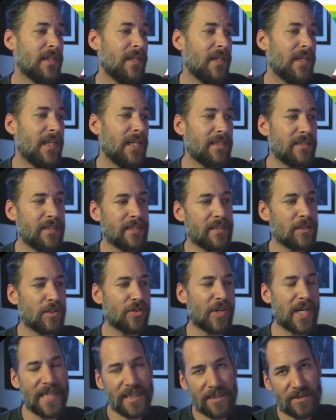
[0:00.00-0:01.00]
And then
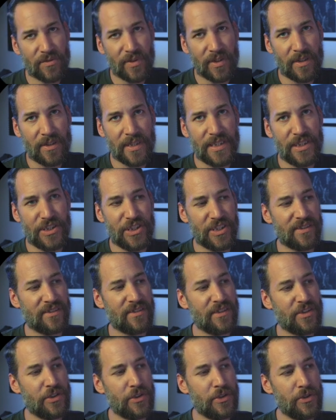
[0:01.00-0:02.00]
gray is really
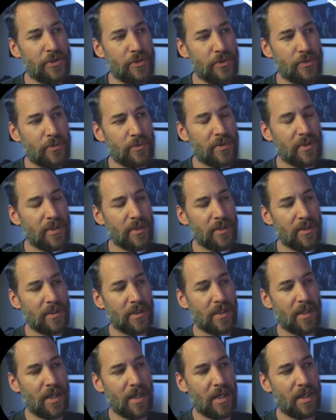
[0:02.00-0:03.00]
just to,
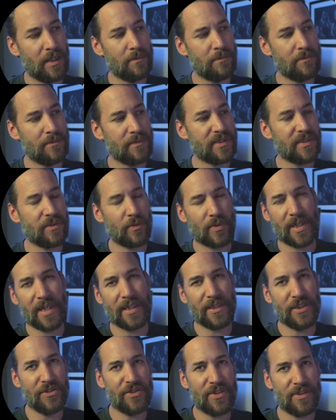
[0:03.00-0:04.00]
so we're not
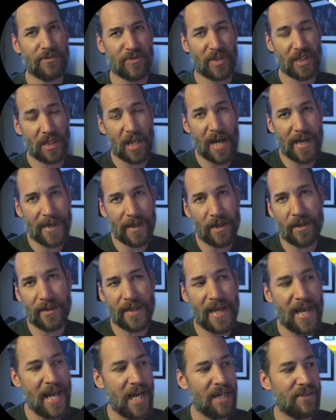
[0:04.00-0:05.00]
relying on
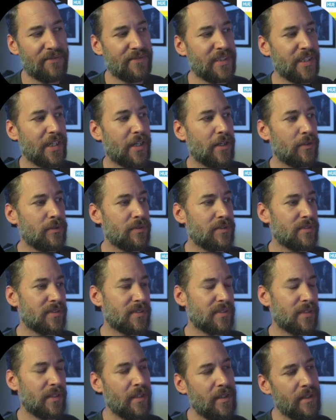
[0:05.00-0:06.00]

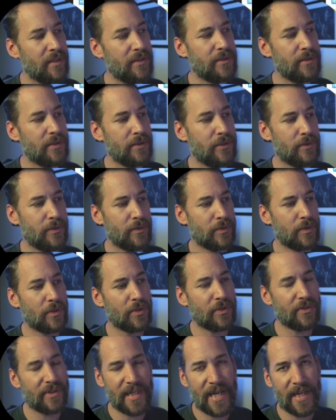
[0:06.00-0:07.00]
halftones to
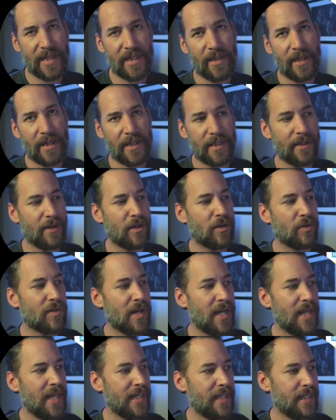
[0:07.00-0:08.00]
create a
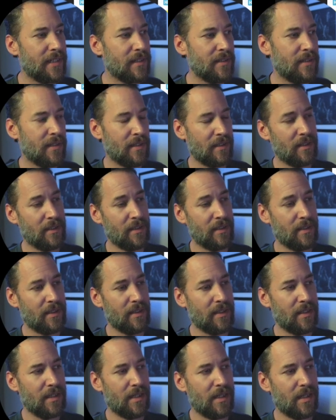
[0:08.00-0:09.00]
gray.
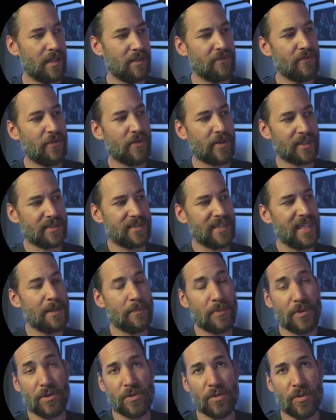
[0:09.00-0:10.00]
For
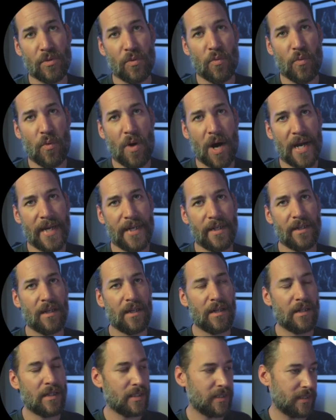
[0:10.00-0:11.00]
example, white
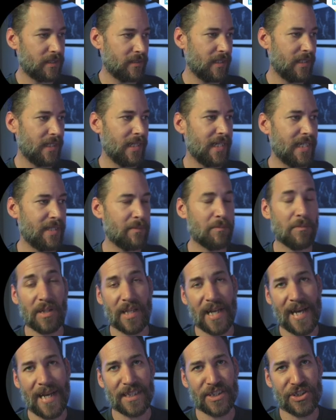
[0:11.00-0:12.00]
on a
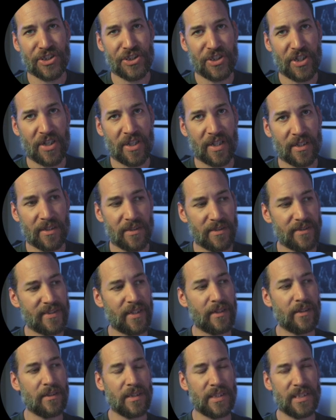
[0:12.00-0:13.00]
black shirt.
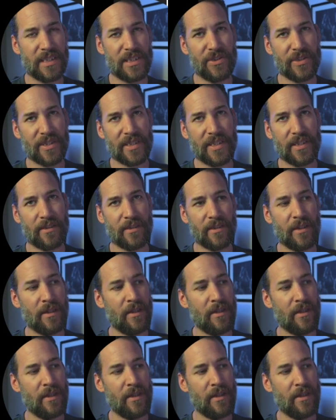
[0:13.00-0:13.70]
Certainly you can